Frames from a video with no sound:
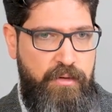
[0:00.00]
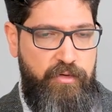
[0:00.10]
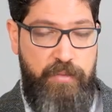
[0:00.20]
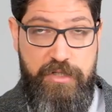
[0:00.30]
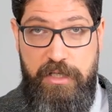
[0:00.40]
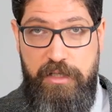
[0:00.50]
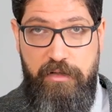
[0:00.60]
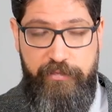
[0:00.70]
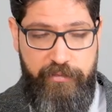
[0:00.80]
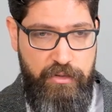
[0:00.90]
especially in
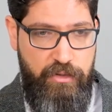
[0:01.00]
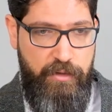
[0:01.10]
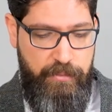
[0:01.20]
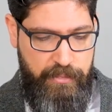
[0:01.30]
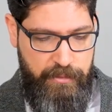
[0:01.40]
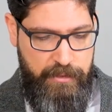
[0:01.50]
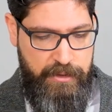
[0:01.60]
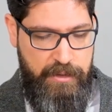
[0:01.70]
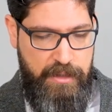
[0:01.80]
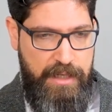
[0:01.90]
Eastern Europe.
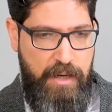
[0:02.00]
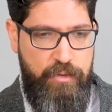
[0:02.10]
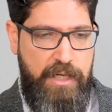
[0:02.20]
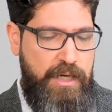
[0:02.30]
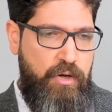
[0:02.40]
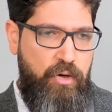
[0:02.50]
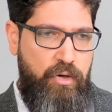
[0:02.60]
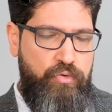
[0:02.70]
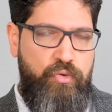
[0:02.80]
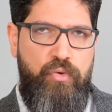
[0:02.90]
And now you can
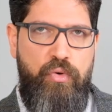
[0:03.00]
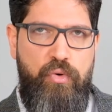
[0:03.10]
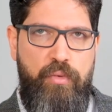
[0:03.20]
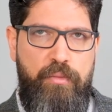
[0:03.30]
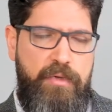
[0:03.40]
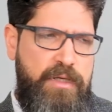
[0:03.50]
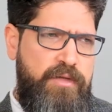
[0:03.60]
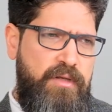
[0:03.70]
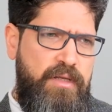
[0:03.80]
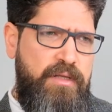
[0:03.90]
go to,
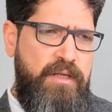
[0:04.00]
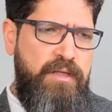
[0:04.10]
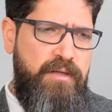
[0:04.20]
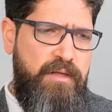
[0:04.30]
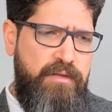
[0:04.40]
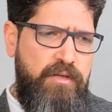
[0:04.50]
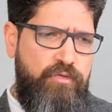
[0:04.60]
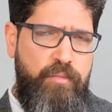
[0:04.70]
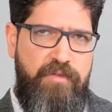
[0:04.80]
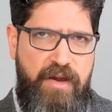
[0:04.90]
it needs
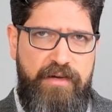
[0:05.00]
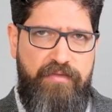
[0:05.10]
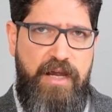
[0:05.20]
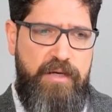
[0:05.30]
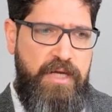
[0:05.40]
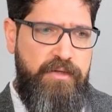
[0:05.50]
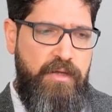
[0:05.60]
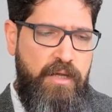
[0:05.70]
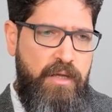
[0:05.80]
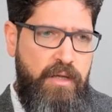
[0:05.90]
to be verified, but
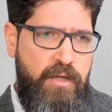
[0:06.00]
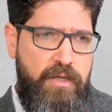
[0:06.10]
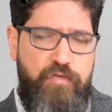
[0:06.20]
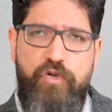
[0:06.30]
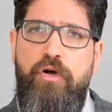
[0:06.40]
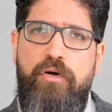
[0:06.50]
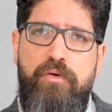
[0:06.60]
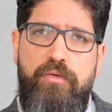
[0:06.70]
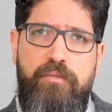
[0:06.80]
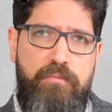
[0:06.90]
if you
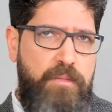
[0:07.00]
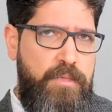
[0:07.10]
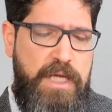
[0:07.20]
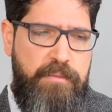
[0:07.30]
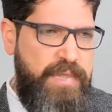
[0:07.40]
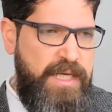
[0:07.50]
go and